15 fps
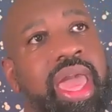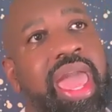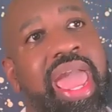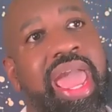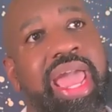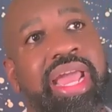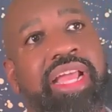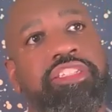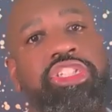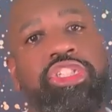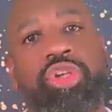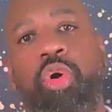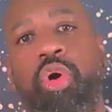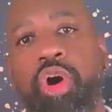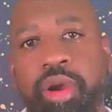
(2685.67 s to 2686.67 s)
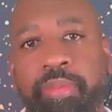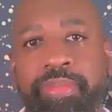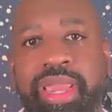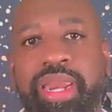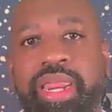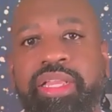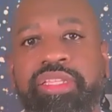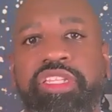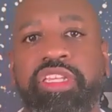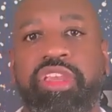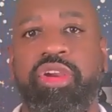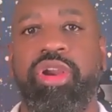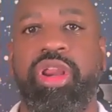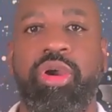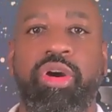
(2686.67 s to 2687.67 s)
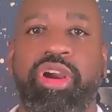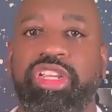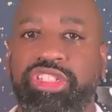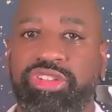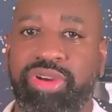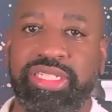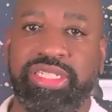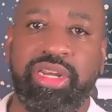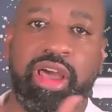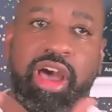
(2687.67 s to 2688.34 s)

And SOAR meaning security, orchestration,